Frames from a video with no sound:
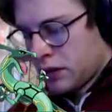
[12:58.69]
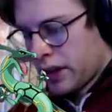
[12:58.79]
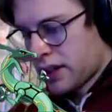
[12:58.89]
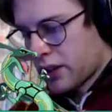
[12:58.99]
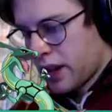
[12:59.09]

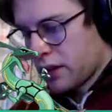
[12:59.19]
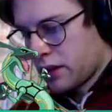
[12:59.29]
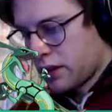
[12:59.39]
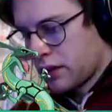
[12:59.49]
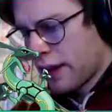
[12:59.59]
we
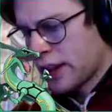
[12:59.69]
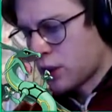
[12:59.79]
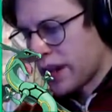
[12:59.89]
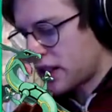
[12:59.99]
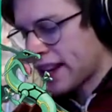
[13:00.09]

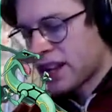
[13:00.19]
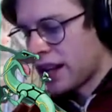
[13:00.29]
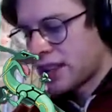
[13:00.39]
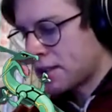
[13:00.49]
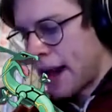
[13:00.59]
win. Even
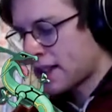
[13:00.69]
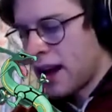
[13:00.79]
though